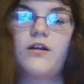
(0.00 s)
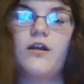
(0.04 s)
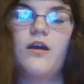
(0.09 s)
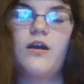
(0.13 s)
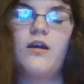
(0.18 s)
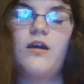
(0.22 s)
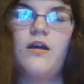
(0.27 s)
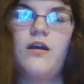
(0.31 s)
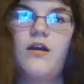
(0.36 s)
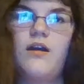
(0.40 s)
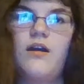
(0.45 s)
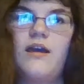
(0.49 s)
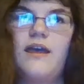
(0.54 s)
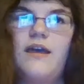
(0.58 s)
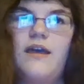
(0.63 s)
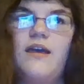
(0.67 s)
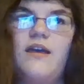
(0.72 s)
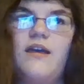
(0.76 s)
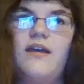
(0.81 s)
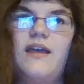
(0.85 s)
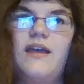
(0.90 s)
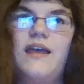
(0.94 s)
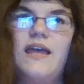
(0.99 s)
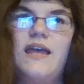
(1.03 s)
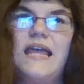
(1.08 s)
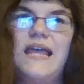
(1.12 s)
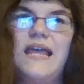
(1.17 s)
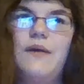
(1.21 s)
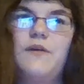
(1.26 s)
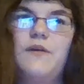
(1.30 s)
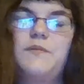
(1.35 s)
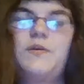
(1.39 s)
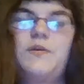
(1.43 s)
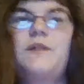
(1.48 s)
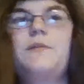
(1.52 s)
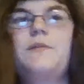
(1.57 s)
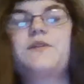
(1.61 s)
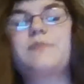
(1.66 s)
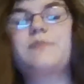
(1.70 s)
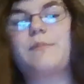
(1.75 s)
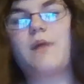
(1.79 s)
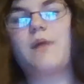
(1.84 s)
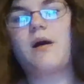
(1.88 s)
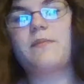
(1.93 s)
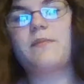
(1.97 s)
it was pretty much
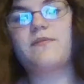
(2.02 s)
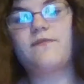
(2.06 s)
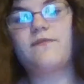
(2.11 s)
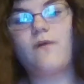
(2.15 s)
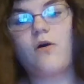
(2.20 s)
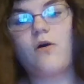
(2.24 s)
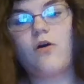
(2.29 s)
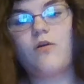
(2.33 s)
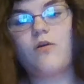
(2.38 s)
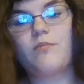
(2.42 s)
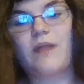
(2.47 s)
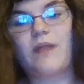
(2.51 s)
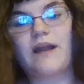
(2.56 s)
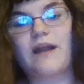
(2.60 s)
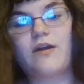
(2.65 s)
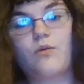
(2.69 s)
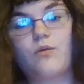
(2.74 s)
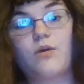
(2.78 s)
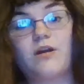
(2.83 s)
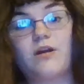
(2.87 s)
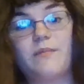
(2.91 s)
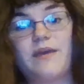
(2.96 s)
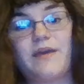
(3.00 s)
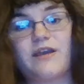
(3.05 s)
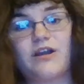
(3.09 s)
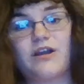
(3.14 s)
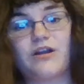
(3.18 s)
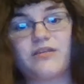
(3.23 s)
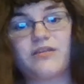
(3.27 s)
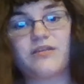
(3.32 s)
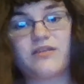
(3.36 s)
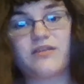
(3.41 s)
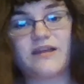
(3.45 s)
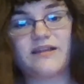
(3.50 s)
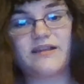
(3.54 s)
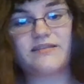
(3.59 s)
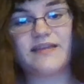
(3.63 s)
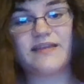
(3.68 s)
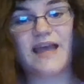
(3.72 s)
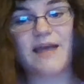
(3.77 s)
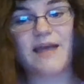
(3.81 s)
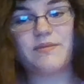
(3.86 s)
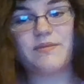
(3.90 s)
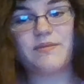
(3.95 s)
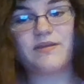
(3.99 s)
my mom's fault, but I don't want to make her think
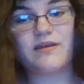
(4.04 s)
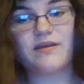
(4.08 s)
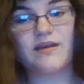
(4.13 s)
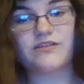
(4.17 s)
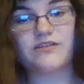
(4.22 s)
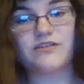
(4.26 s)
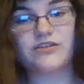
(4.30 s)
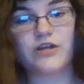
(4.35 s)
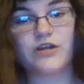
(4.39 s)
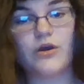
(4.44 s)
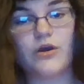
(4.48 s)
that, because,